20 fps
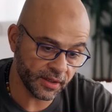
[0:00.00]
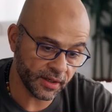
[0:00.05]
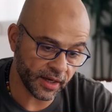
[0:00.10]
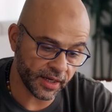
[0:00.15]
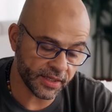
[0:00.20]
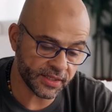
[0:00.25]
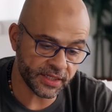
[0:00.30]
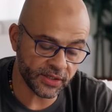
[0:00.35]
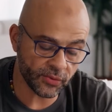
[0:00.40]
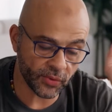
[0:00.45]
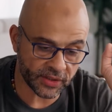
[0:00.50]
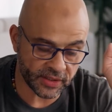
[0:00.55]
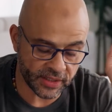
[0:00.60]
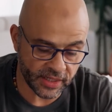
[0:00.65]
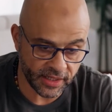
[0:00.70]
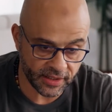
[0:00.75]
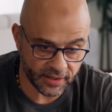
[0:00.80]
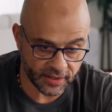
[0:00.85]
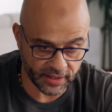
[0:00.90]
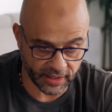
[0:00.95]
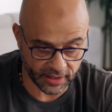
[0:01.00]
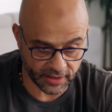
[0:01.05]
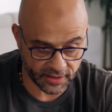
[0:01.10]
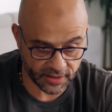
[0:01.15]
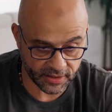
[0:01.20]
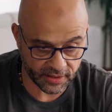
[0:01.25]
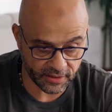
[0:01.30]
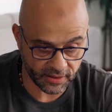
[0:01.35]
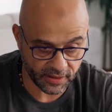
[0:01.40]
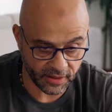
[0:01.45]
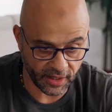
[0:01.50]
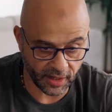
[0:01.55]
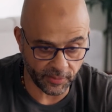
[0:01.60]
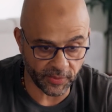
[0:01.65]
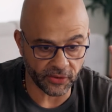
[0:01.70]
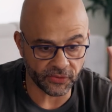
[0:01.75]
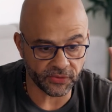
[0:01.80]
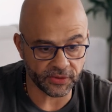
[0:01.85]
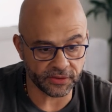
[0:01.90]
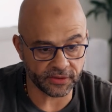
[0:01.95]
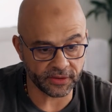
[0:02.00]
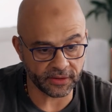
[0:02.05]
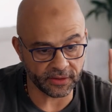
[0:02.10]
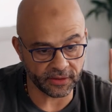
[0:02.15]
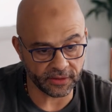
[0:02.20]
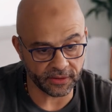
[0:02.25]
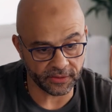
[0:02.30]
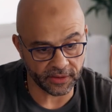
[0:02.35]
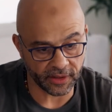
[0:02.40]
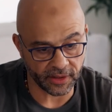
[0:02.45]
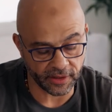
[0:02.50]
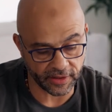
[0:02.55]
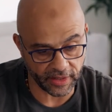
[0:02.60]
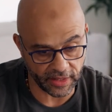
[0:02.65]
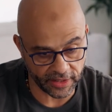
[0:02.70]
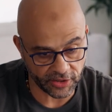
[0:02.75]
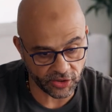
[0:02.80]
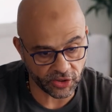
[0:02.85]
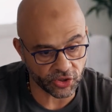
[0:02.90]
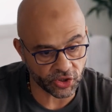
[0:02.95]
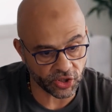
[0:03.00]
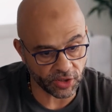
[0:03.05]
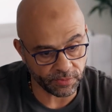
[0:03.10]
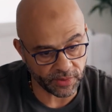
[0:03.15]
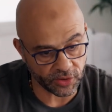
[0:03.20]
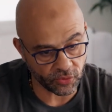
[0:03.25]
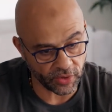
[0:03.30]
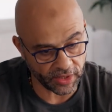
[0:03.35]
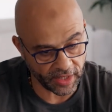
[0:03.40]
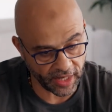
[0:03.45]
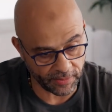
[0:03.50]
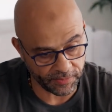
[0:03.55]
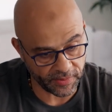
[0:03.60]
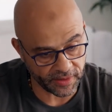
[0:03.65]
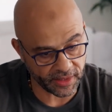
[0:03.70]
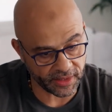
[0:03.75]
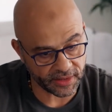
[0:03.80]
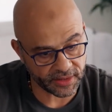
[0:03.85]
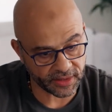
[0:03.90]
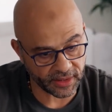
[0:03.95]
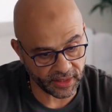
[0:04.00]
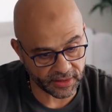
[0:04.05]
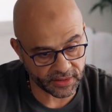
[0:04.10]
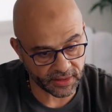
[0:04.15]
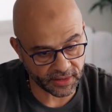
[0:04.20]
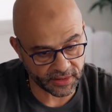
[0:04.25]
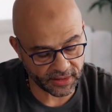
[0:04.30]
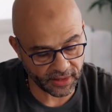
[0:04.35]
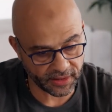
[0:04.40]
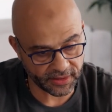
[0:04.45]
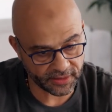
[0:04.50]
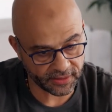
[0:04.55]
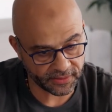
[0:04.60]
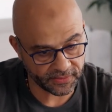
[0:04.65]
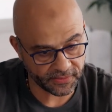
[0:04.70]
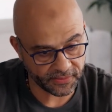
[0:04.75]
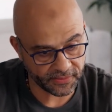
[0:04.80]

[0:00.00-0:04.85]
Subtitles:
and see what he thinks about the relationship between happiness and success.